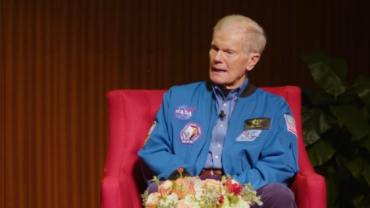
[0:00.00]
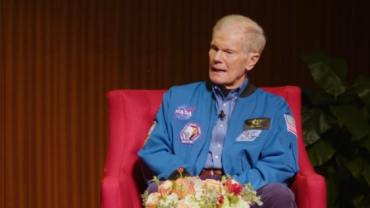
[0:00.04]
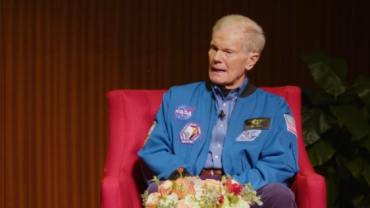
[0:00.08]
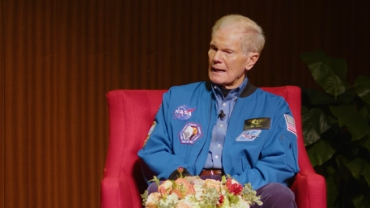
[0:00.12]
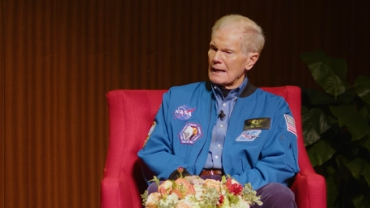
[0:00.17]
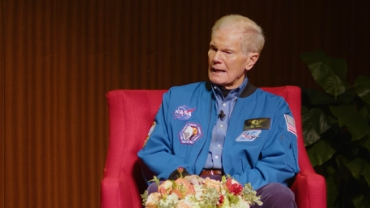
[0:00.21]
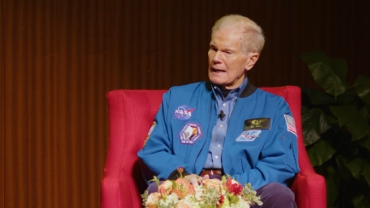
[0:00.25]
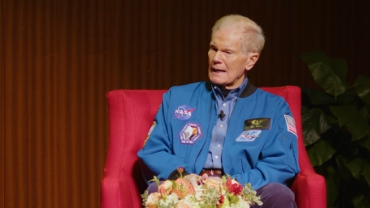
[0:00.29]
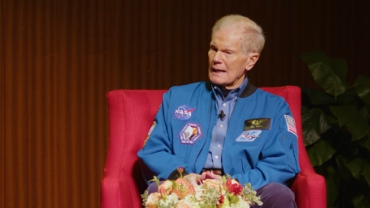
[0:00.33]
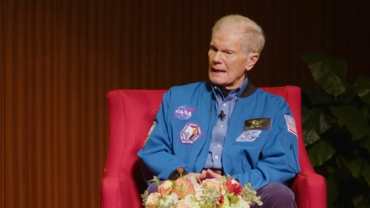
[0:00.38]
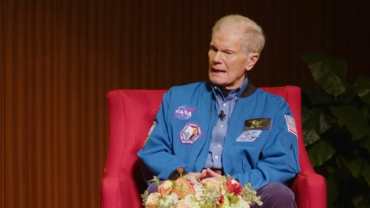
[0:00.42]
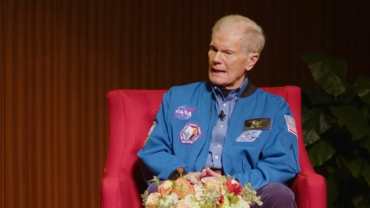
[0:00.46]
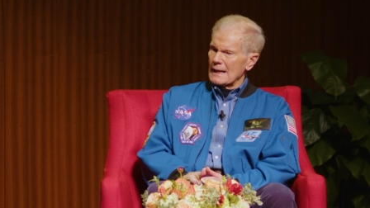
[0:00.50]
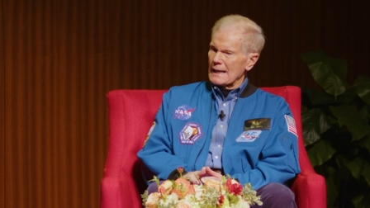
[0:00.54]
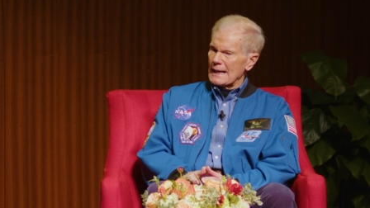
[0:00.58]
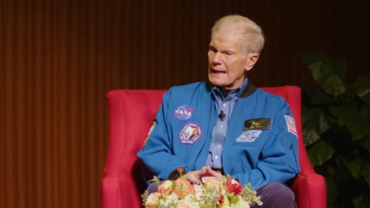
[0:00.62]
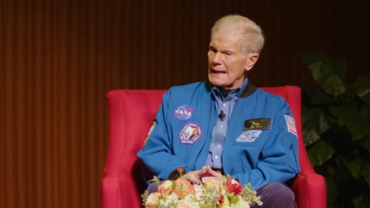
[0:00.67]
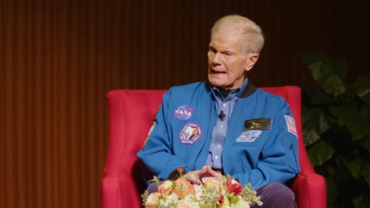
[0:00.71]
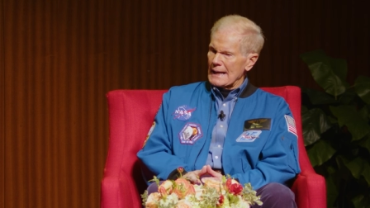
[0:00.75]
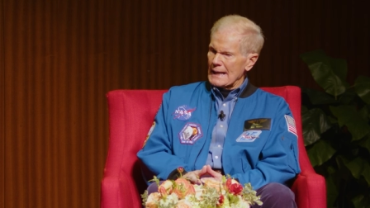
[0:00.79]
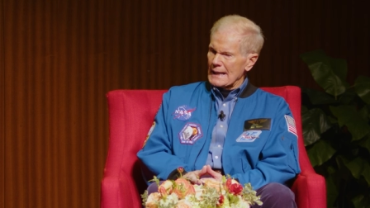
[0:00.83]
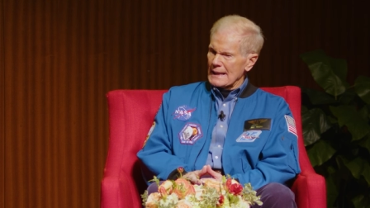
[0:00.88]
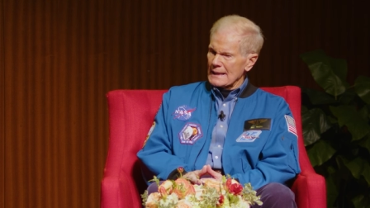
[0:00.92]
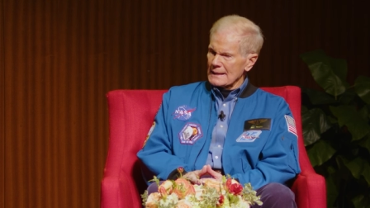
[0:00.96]
Uh,
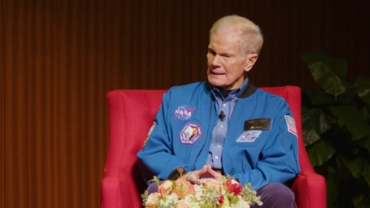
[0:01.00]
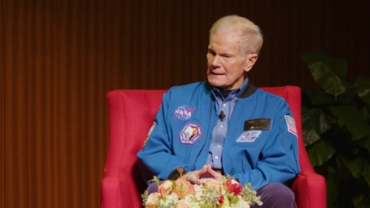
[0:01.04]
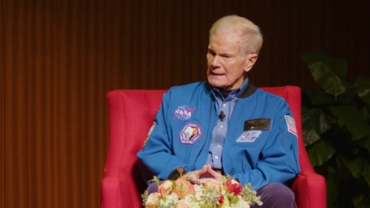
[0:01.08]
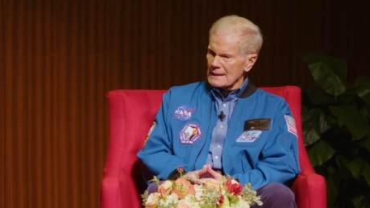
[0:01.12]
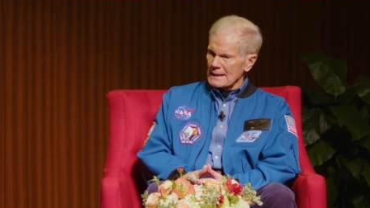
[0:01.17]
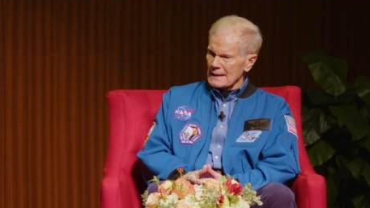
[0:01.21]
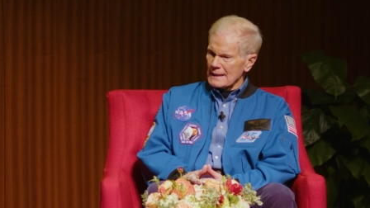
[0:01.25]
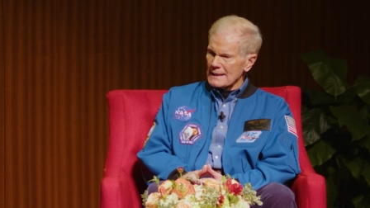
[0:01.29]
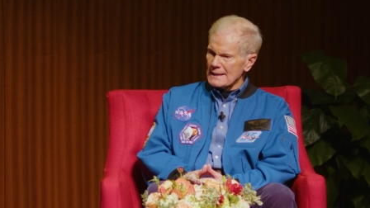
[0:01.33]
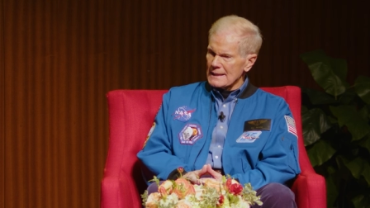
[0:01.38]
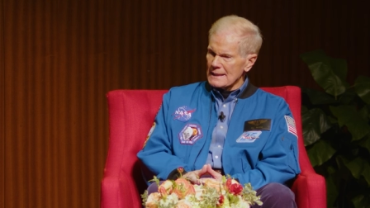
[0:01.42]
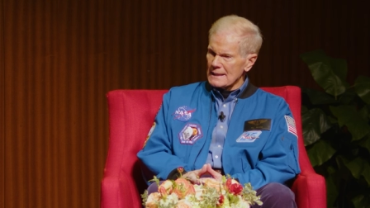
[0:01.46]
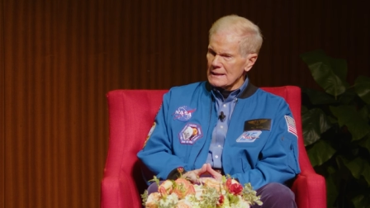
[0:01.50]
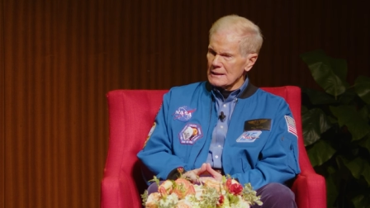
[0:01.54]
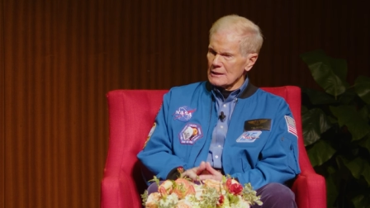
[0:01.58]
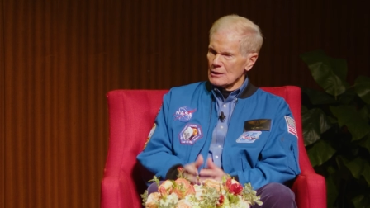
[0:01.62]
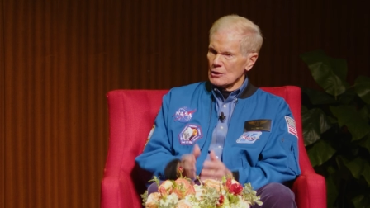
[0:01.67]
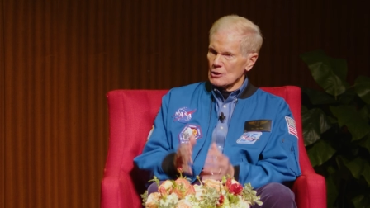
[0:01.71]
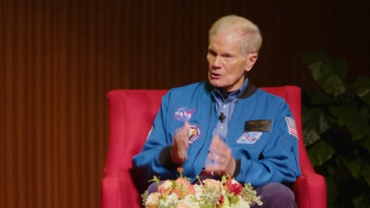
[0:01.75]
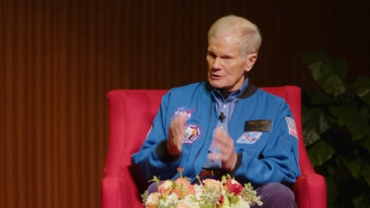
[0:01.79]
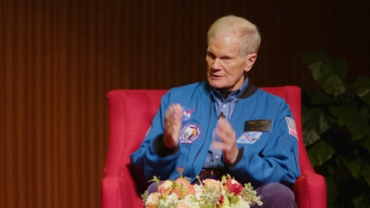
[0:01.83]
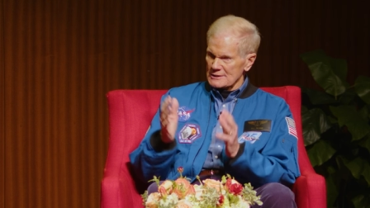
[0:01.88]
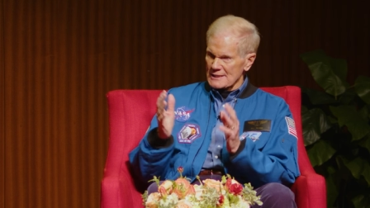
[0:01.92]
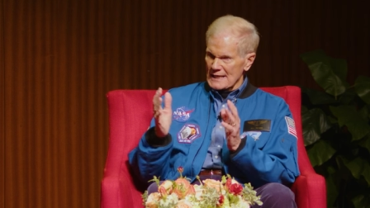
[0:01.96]
and he
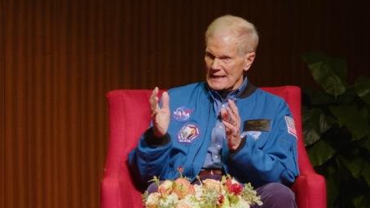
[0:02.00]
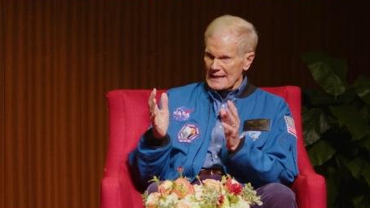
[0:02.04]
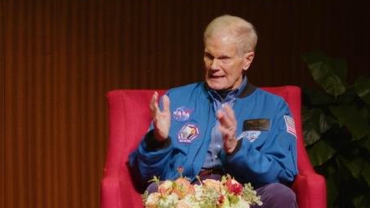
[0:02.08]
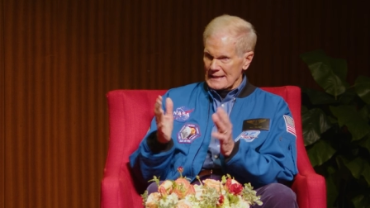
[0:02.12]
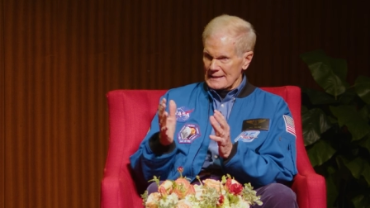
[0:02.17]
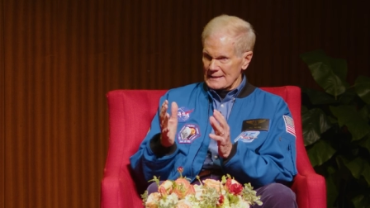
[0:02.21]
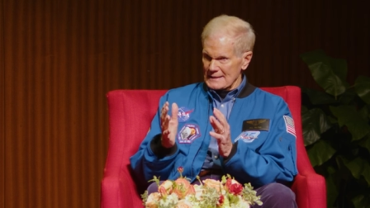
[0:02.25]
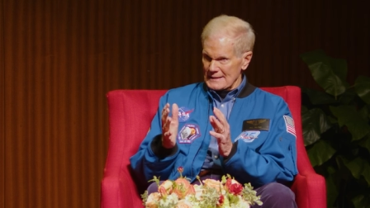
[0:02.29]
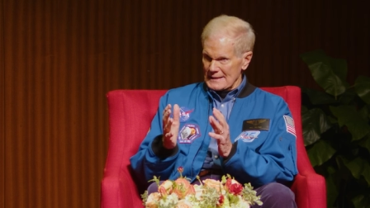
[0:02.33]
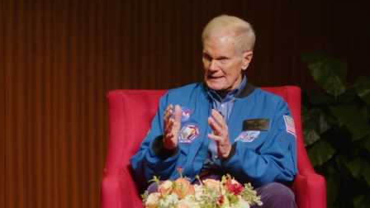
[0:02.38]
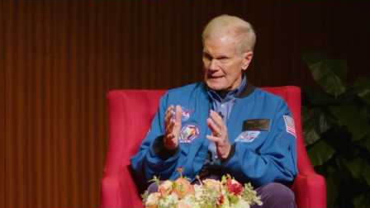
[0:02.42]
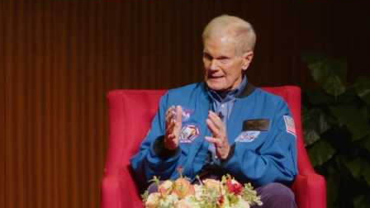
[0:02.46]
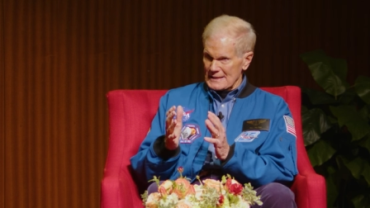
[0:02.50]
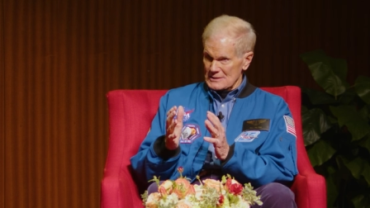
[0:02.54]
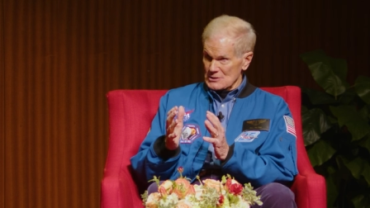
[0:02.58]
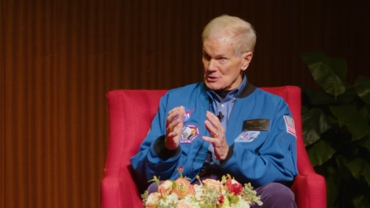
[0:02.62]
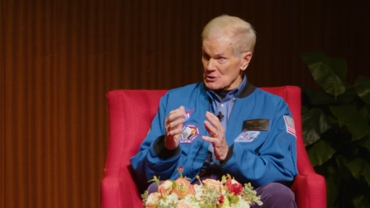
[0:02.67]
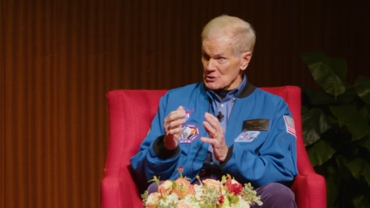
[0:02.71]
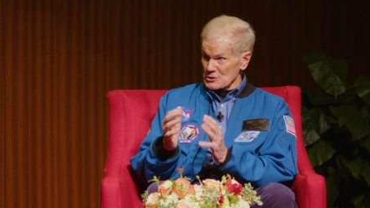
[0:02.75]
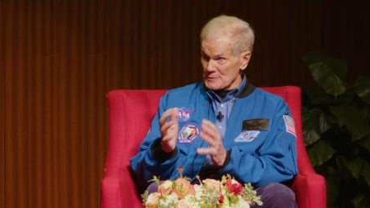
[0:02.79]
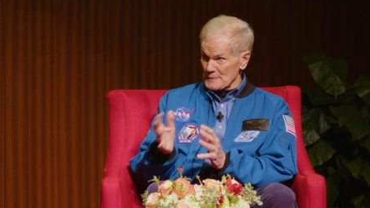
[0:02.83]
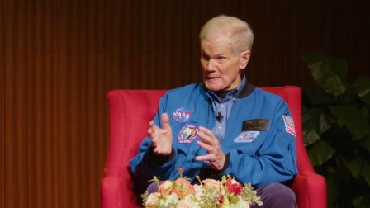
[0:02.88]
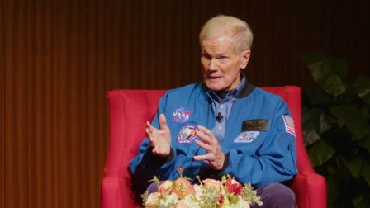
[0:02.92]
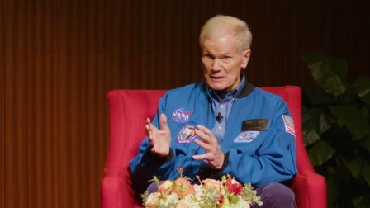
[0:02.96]
looked at it as
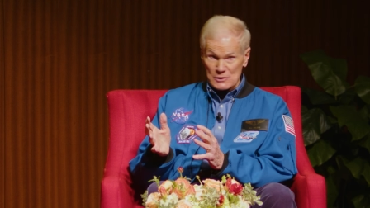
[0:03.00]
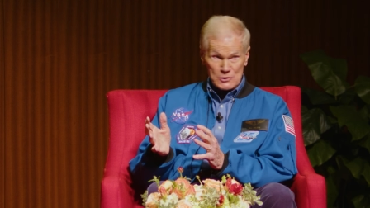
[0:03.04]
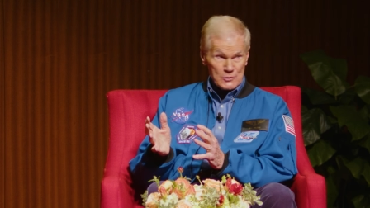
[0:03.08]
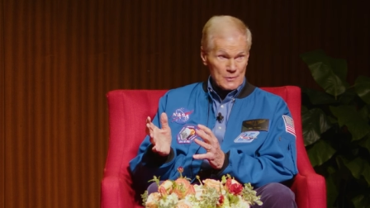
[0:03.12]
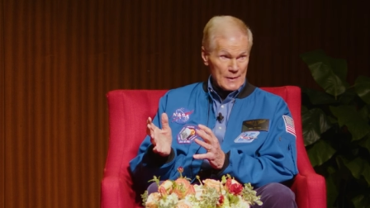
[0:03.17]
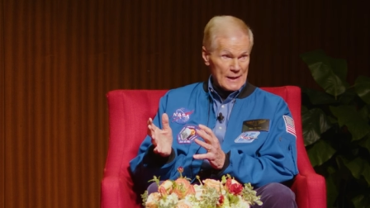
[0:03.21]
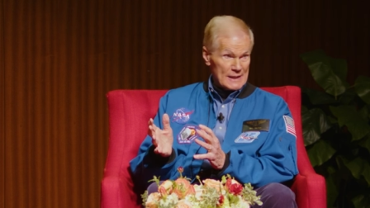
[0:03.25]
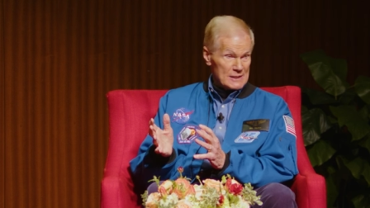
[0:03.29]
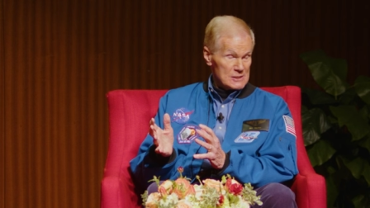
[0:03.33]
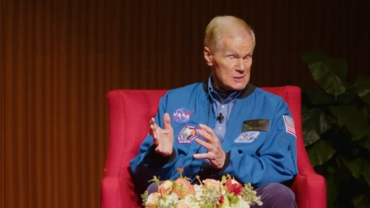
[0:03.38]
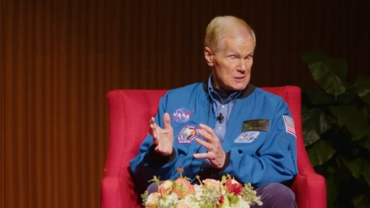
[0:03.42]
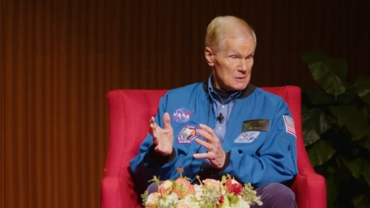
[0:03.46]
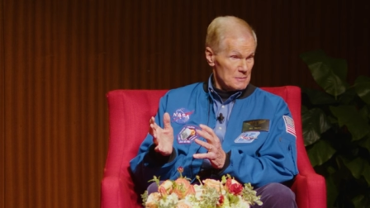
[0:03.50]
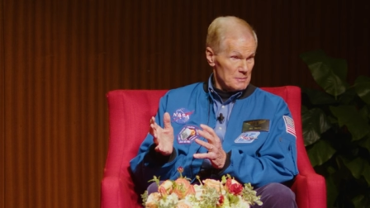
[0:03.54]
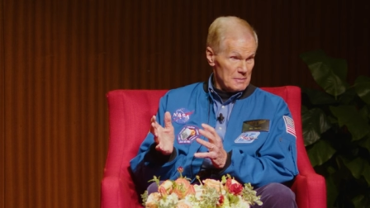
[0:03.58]
a space race.